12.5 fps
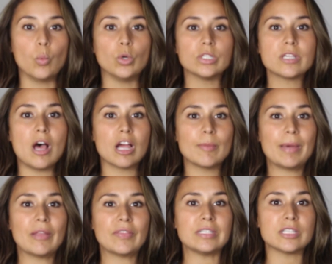We'll talk
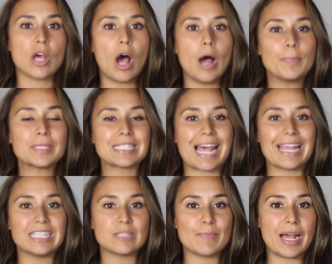about the top
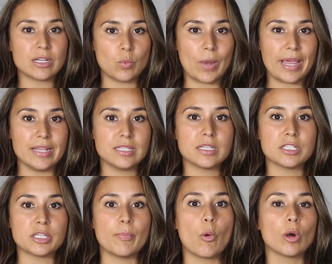science-backed ways to
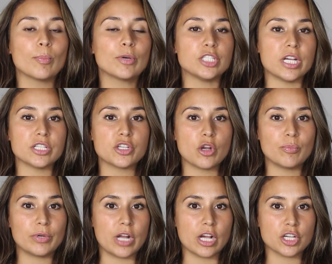support progesterone
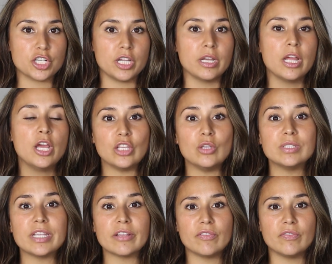production
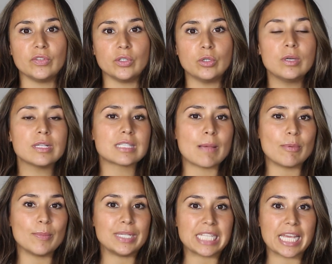using food,
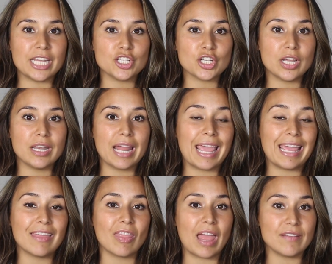supplementation,
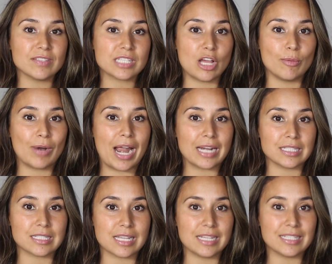and lifestyle
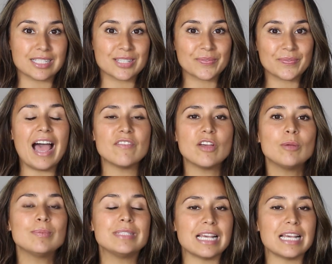practices. I've helped